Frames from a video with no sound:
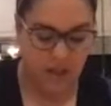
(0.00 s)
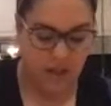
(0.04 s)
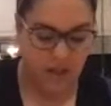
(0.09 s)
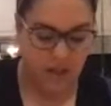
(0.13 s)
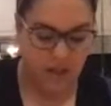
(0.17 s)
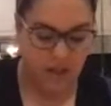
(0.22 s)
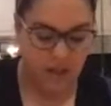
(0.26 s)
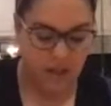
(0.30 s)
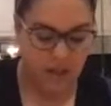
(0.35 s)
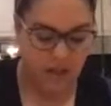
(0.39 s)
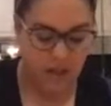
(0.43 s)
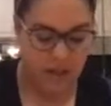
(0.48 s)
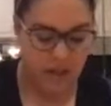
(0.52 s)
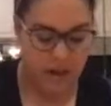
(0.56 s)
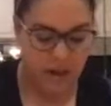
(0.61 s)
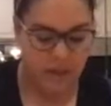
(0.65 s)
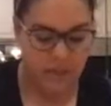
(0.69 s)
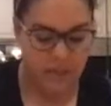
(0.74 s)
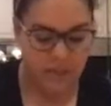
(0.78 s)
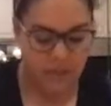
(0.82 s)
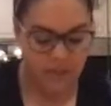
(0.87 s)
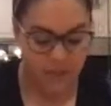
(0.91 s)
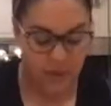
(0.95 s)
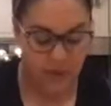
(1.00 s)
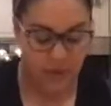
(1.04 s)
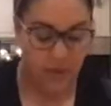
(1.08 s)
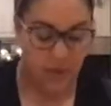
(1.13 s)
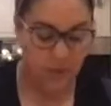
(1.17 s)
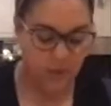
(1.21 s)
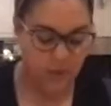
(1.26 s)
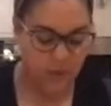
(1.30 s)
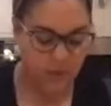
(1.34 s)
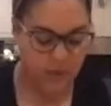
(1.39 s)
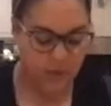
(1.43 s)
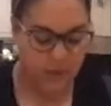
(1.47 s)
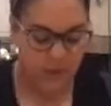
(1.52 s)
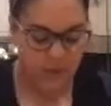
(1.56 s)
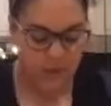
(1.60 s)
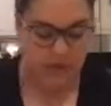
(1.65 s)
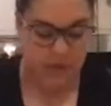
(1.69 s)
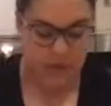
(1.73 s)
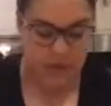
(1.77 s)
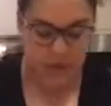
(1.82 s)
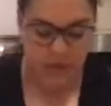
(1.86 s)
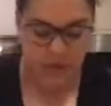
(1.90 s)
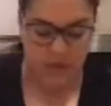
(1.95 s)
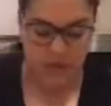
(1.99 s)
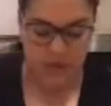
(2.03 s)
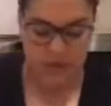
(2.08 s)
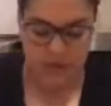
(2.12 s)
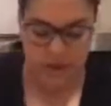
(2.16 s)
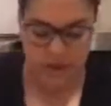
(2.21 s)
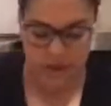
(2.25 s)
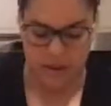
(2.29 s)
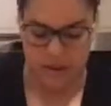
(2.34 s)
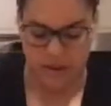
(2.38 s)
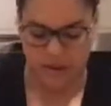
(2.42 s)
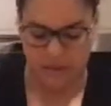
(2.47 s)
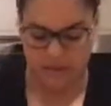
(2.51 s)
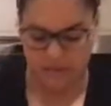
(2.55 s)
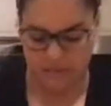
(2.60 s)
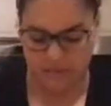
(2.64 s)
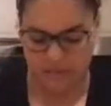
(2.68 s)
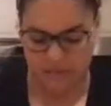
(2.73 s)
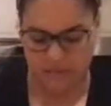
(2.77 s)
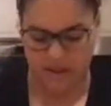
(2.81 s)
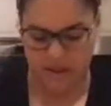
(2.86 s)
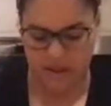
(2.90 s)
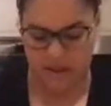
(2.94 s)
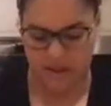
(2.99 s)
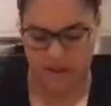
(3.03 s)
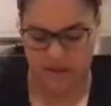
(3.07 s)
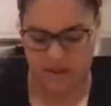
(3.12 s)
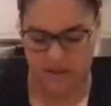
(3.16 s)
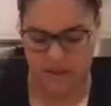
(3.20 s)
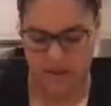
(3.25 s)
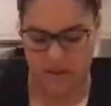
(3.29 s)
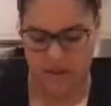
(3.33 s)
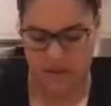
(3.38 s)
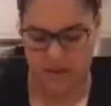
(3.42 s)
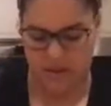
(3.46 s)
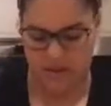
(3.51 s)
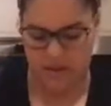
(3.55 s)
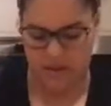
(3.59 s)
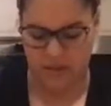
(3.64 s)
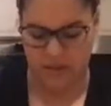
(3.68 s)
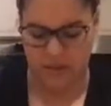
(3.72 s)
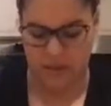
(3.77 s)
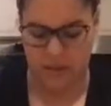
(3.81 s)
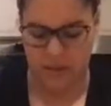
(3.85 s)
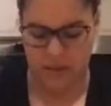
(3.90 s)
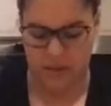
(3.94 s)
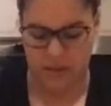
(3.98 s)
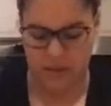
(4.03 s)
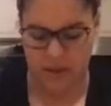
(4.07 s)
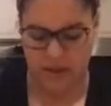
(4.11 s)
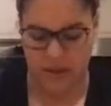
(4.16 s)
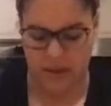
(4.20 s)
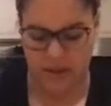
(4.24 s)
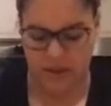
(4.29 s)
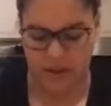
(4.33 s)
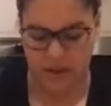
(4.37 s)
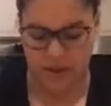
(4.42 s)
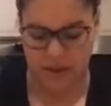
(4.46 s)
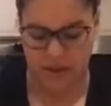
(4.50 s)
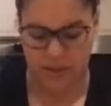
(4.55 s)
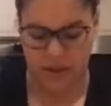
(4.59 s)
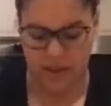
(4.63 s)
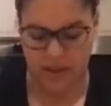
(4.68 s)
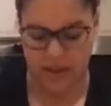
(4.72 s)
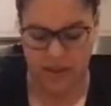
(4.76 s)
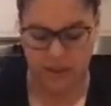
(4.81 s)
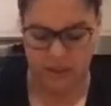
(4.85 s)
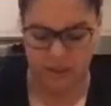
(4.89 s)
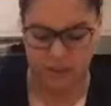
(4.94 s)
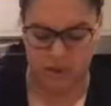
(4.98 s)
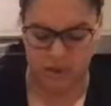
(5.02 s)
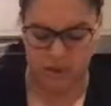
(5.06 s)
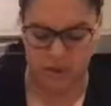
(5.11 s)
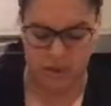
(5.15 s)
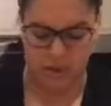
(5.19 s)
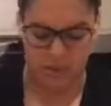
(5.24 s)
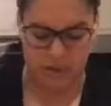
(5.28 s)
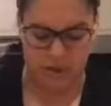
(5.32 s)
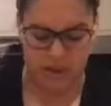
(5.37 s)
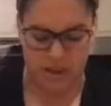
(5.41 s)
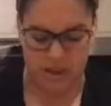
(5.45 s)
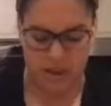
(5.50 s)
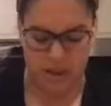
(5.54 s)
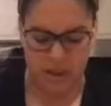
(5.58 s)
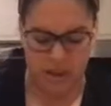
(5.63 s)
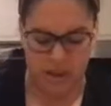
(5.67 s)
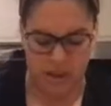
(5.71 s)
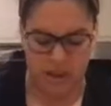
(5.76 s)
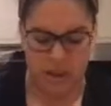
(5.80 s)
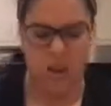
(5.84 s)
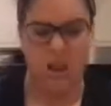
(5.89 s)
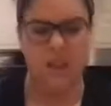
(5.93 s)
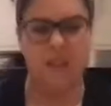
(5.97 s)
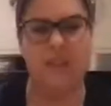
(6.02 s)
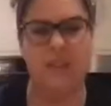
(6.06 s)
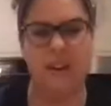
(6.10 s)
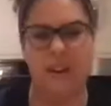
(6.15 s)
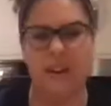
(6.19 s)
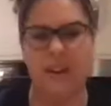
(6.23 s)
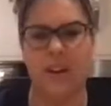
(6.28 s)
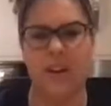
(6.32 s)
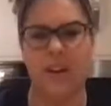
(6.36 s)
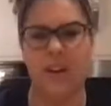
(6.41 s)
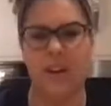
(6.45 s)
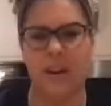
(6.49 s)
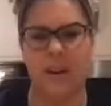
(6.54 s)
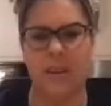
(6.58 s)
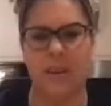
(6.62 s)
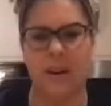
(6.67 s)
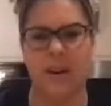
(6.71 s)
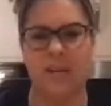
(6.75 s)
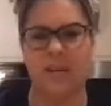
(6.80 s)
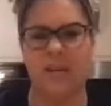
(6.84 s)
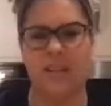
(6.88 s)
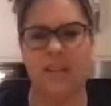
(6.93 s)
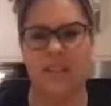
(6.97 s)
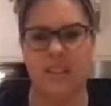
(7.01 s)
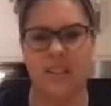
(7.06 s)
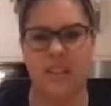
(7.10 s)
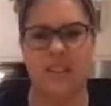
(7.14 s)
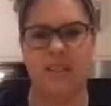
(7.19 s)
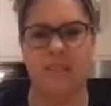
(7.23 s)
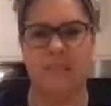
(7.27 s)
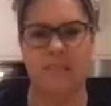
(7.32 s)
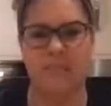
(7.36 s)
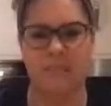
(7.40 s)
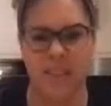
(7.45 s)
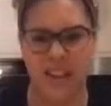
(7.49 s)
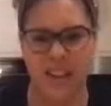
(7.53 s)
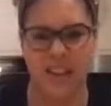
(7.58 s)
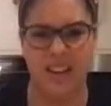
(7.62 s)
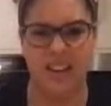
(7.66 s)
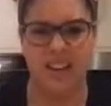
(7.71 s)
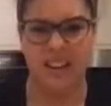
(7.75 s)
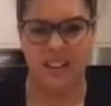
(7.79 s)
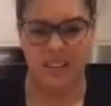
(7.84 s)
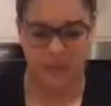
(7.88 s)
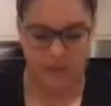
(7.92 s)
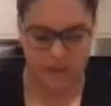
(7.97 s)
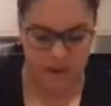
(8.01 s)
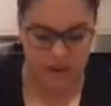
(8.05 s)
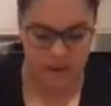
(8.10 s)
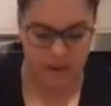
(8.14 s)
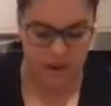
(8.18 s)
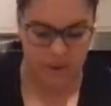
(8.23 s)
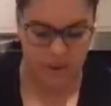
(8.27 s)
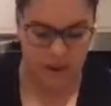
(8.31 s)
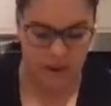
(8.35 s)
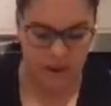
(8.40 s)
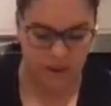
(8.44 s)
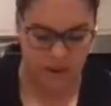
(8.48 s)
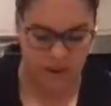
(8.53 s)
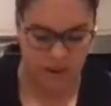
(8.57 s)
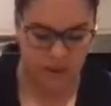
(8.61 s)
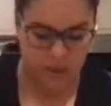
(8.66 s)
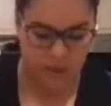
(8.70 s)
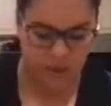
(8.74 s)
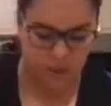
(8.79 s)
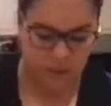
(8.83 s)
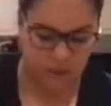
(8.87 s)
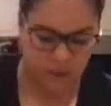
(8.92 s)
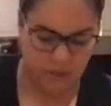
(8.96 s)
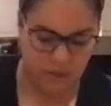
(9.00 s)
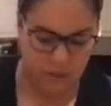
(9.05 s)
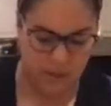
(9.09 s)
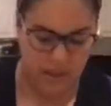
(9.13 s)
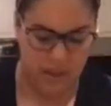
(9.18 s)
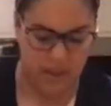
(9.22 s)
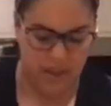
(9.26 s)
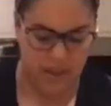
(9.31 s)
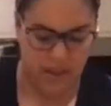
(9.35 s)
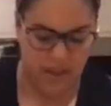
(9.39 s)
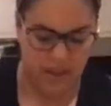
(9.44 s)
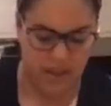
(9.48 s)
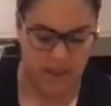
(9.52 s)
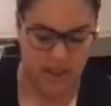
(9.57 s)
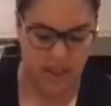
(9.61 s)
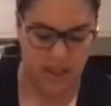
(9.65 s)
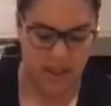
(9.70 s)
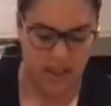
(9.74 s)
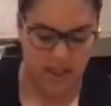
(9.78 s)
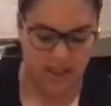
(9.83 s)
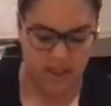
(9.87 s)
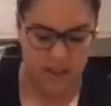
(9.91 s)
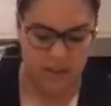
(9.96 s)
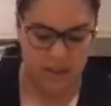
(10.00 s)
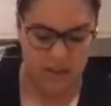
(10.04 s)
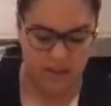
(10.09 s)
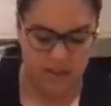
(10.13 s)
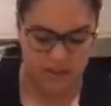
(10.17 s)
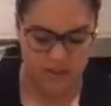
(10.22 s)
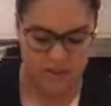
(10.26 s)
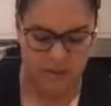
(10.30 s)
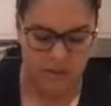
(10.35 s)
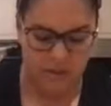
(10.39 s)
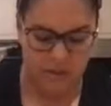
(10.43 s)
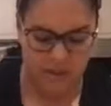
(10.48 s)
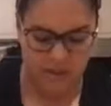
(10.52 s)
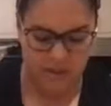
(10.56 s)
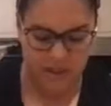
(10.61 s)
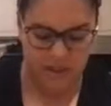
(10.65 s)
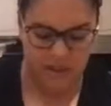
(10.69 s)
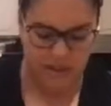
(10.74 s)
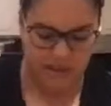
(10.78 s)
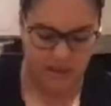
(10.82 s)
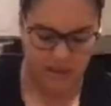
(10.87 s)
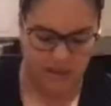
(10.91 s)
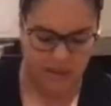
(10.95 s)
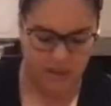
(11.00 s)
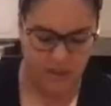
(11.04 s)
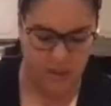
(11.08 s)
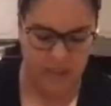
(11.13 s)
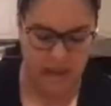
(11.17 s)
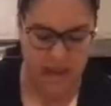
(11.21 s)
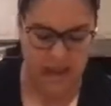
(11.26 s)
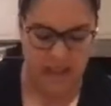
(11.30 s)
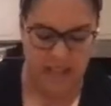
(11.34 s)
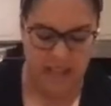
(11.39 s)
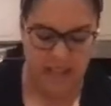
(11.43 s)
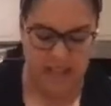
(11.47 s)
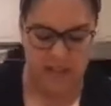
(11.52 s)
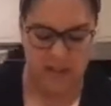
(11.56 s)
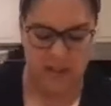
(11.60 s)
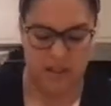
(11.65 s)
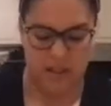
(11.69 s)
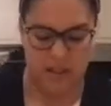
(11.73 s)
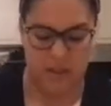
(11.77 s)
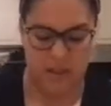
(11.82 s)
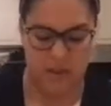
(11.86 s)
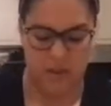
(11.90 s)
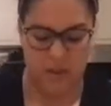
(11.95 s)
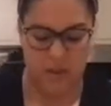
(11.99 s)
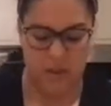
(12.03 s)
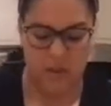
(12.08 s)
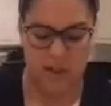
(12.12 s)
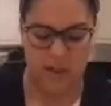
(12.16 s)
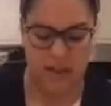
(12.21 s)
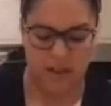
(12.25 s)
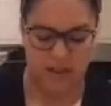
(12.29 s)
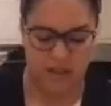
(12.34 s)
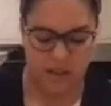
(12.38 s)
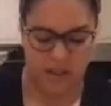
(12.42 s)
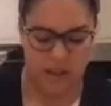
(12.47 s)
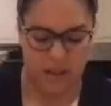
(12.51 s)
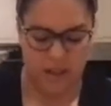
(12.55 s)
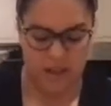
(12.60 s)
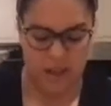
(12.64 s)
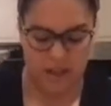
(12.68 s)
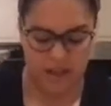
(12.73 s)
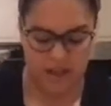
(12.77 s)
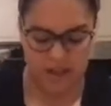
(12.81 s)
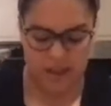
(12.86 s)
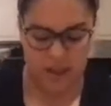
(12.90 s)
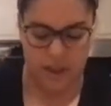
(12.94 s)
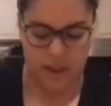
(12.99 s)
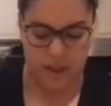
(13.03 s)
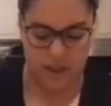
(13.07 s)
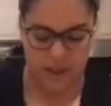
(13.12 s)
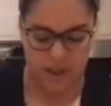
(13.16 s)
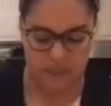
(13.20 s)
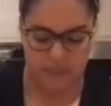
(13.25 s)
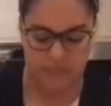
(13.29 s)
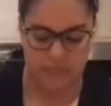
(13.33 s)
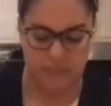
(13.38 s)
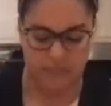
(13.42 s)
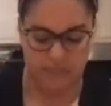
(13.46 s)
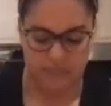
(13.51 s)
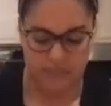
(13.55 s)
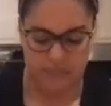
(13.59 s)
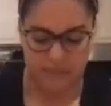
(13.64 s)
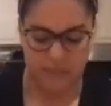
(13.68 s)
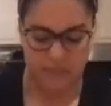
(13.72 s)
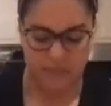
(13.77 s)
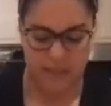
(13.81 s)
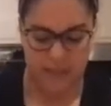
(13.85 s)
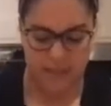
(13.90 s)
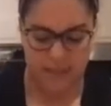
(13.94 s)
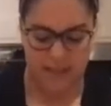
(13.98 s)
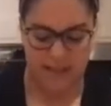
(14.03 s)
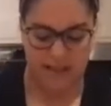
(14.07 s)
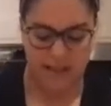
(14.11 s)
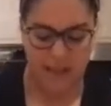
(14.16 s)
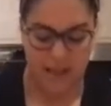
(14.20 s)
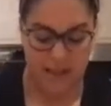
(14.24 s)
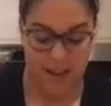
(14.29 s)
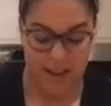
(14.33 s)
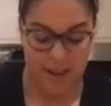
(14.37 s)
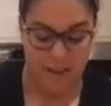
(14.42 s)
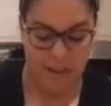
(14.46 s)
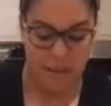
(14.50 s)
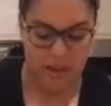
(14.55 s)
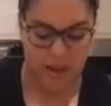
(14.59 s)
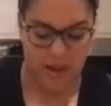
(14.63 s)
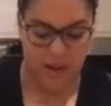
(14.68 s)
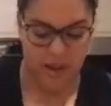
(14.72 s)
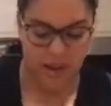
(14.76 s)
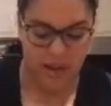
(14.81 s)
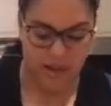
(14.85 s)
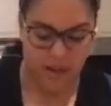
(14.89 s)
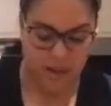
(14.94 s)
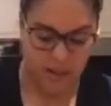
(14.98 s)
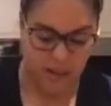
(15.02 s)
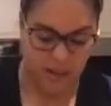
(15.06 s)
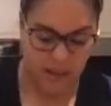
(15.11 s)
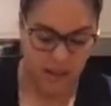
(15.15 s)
So you'll see with this, I don't know if you'll notice it if you don't bake all the time, but I find cocoa powder doesn't mix very well. So I just want to make this almost into like a paste so that when we add our icing sugar, it combines.